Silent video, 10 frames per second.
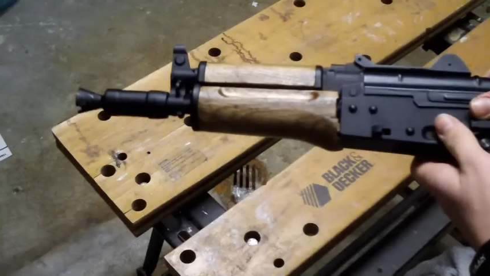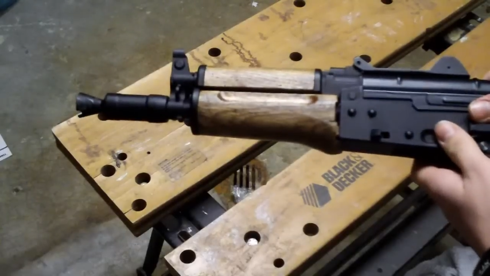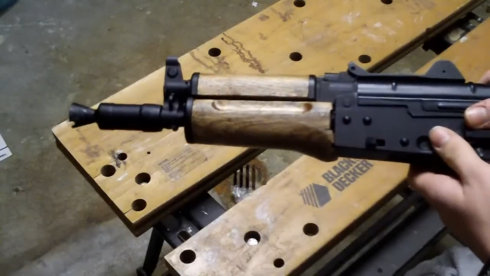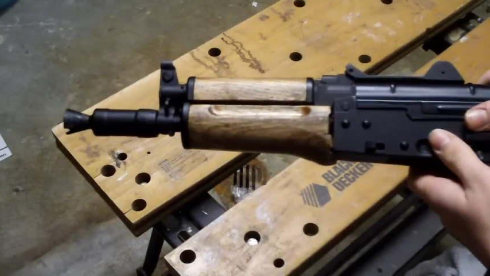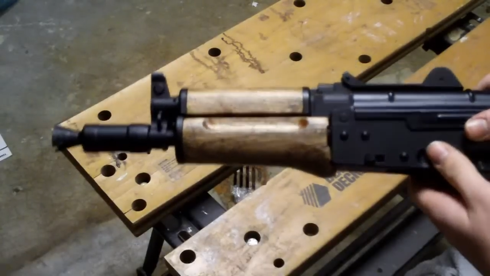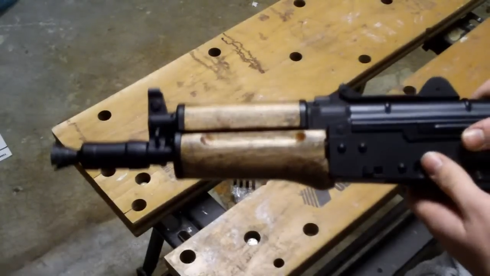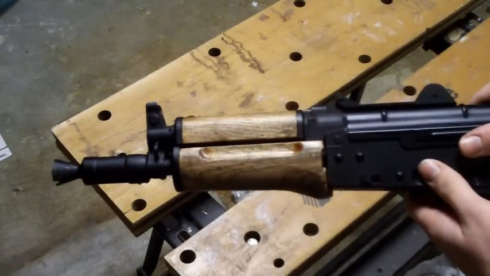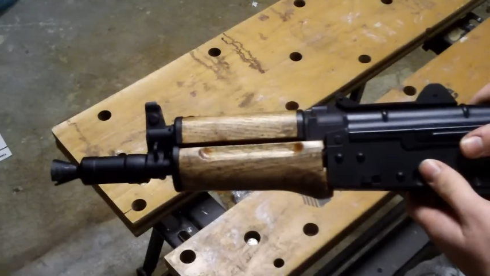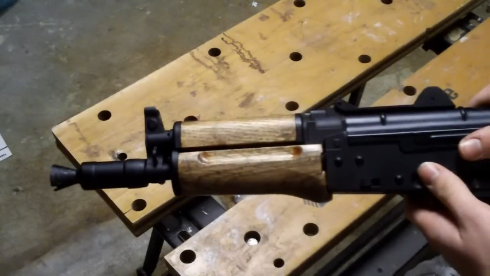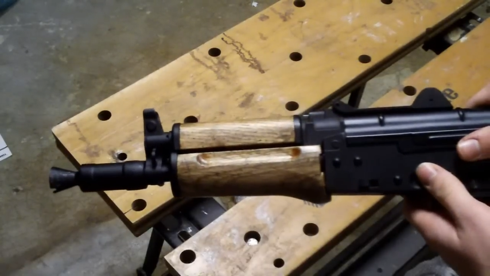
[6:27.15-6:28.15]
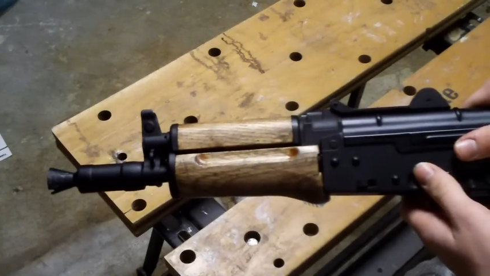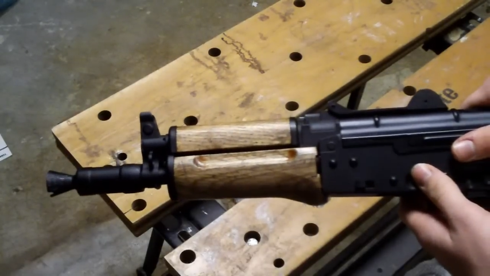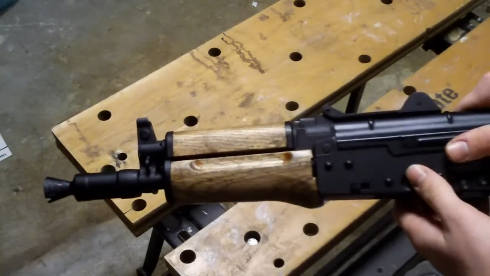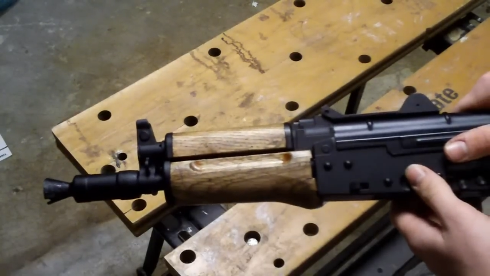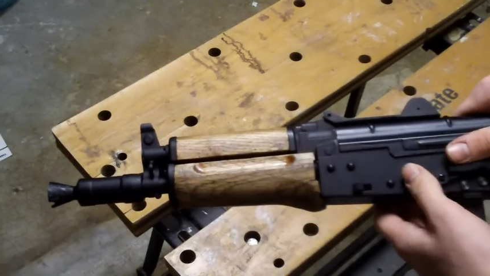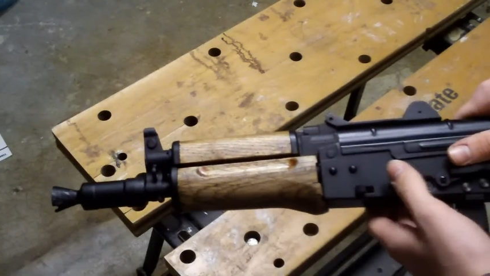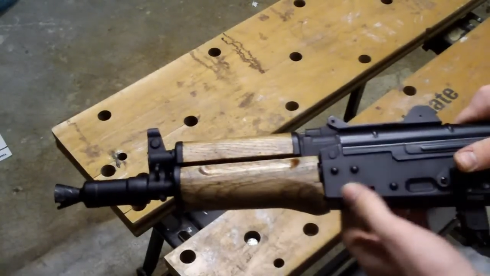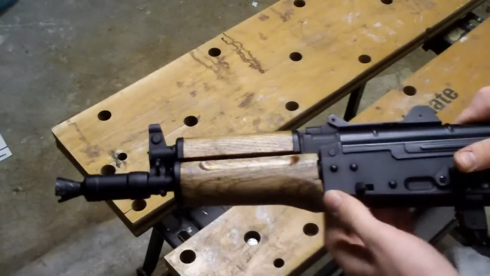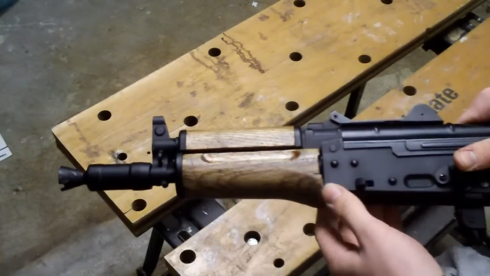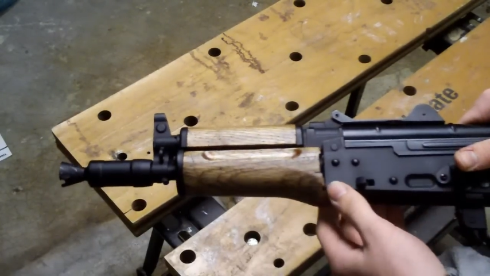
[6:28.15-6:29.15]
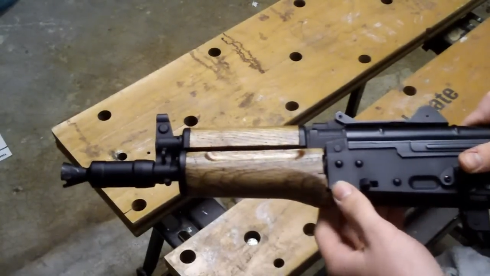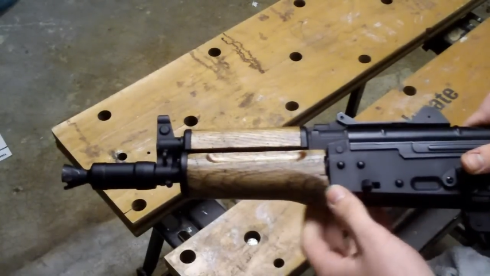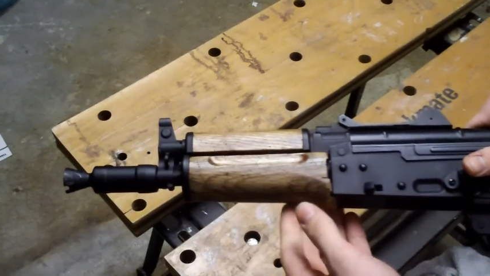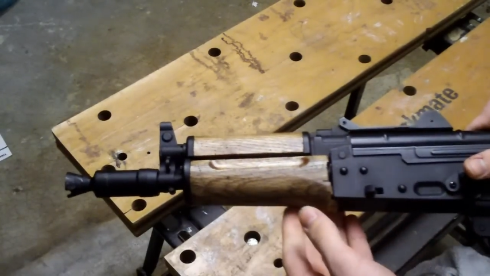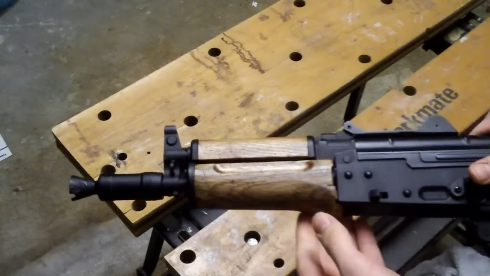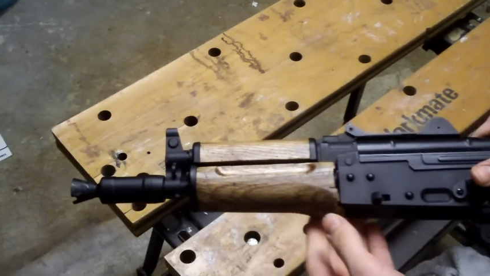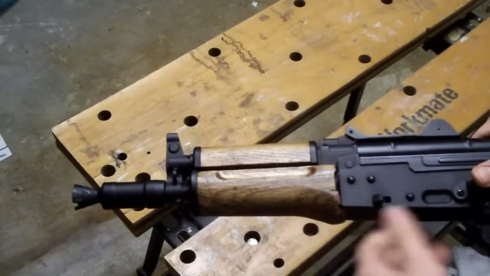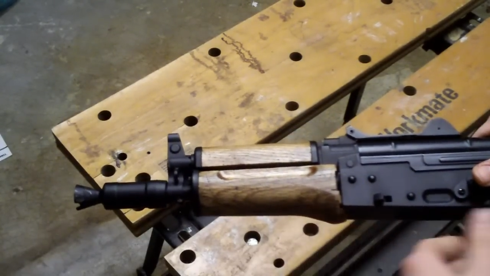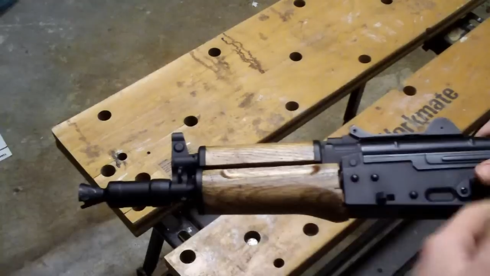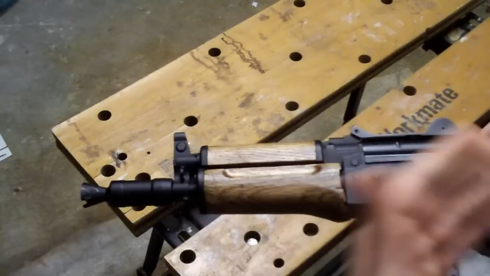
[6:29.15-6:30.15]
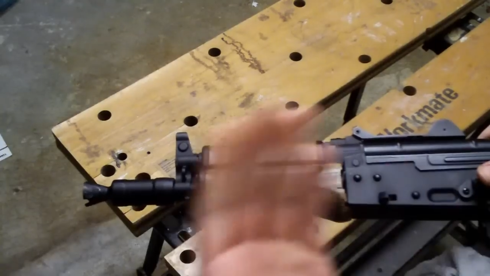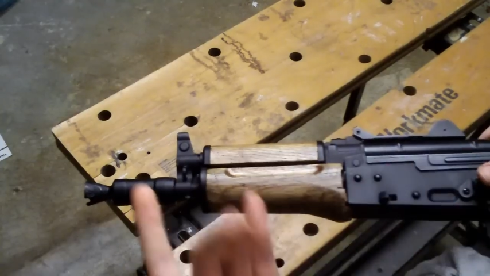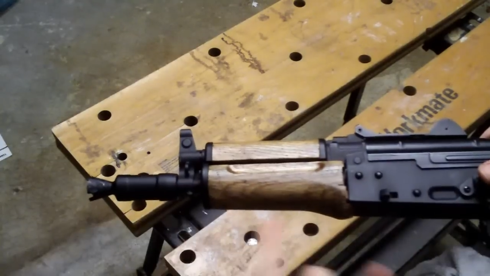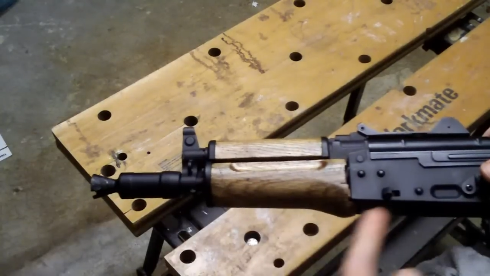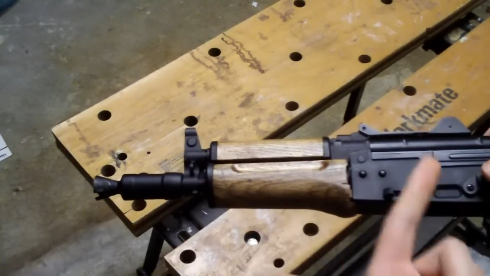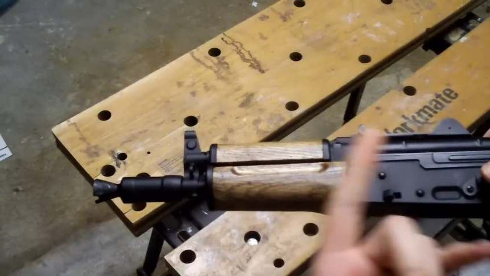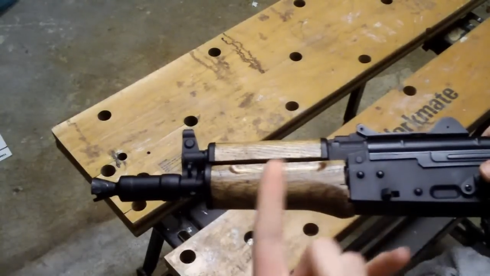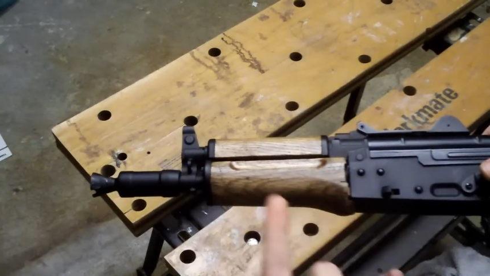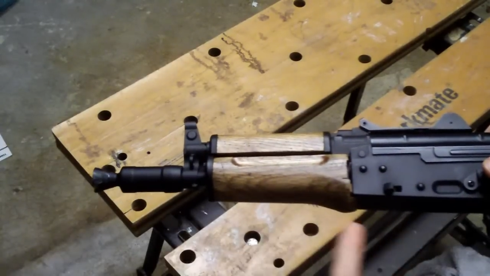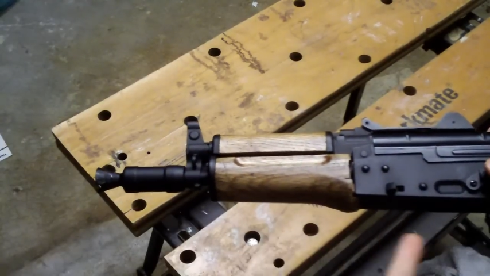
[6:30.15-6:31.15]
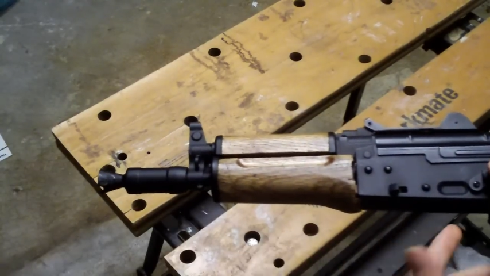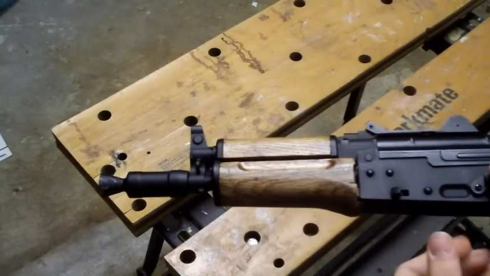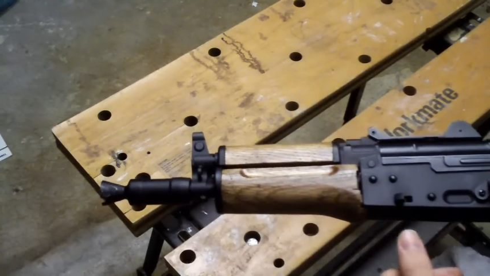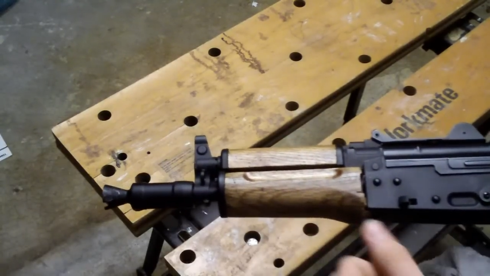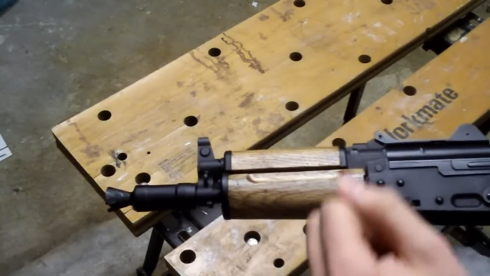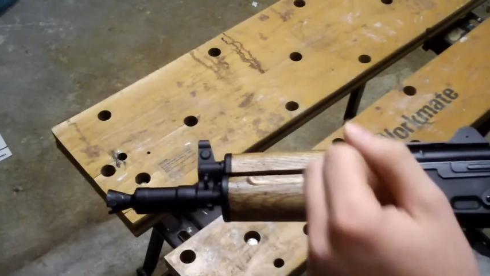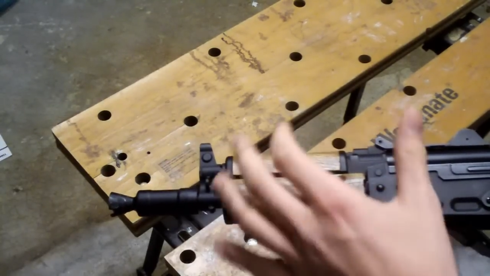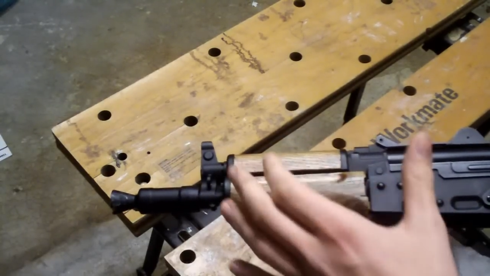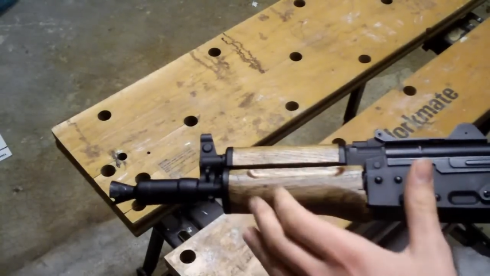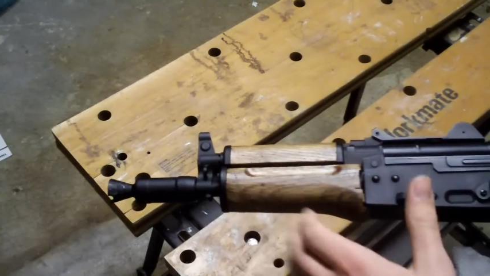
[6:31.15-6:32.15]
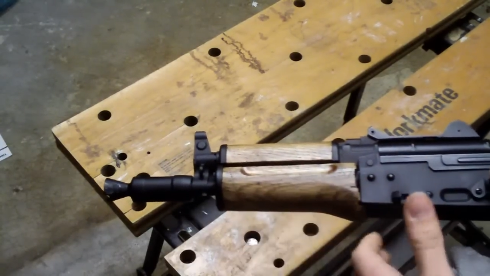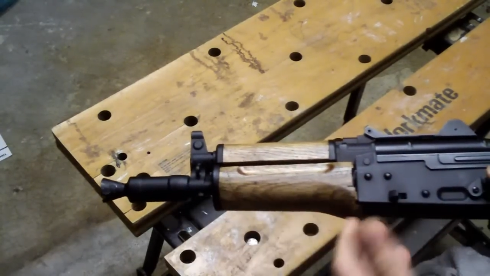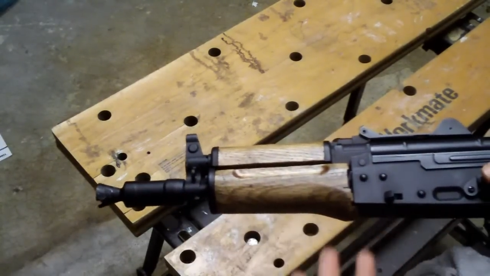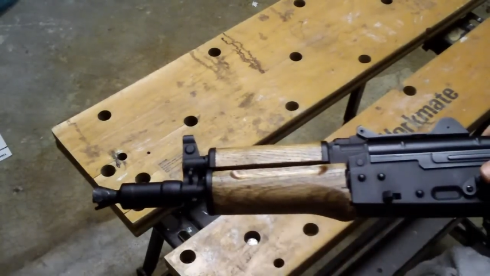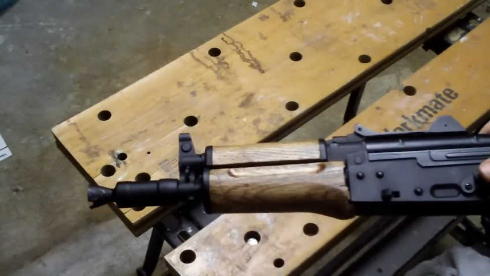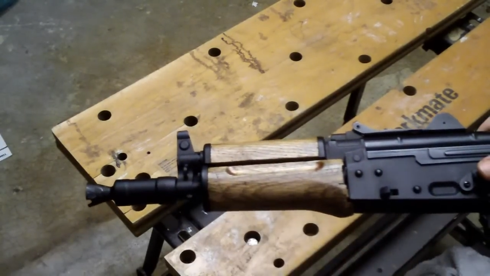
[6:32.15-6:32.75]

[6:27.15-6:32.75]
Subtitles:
No face is visible, so there are no lips to read.